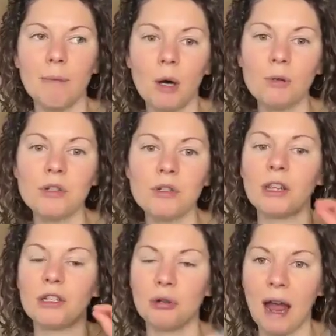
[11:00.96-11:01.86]
the most
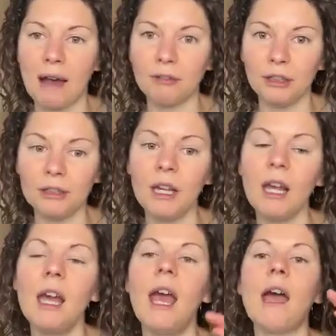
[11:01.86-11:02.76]
with travel
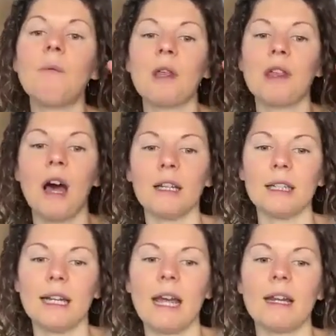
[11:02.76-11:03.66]
and with
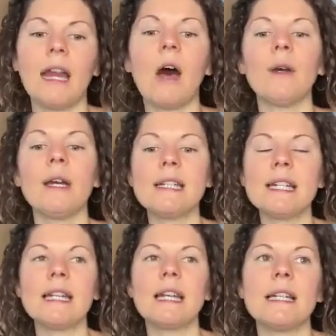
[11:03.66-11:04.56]
holiday. Now,
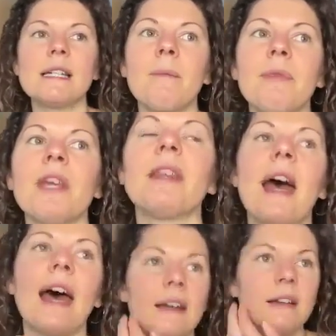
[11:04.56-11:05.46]
is it something
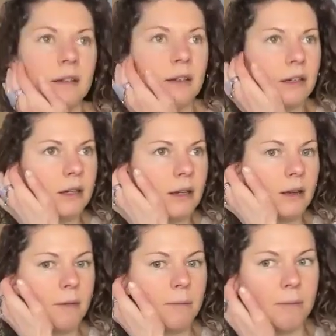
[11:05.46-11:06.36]
that
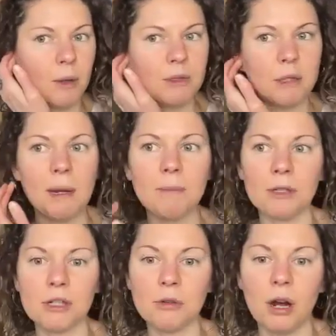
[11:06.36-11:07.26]
most
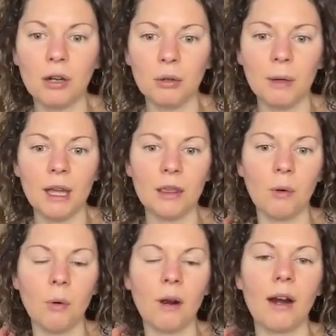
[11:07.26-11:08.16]
people struggle with
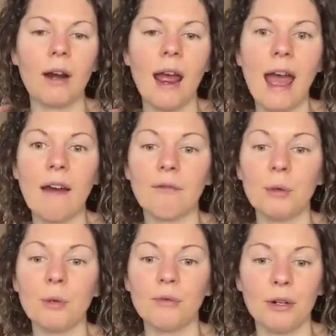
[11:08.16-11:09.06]
or have
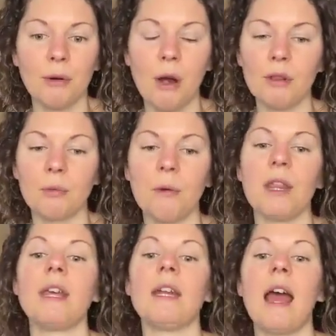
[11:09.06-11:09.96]
room for growth
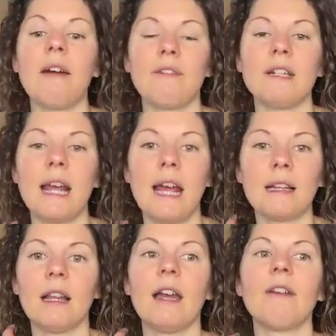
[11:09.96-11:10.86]
with in
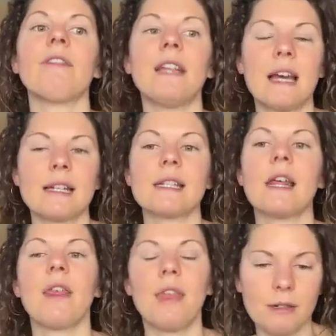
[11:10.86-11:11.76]
everyday life? Yes,
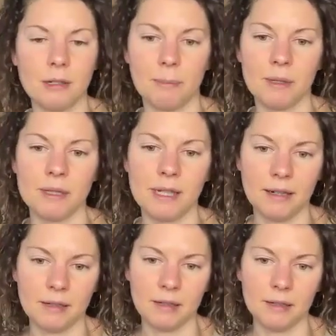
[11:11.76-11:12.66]

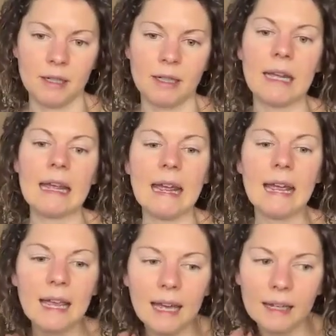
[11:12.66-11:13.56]
1,000%.
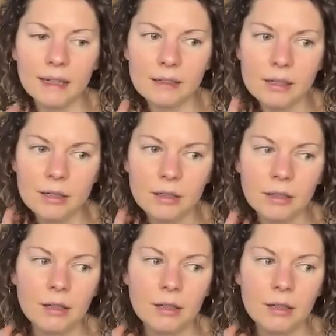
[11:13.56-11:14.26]
And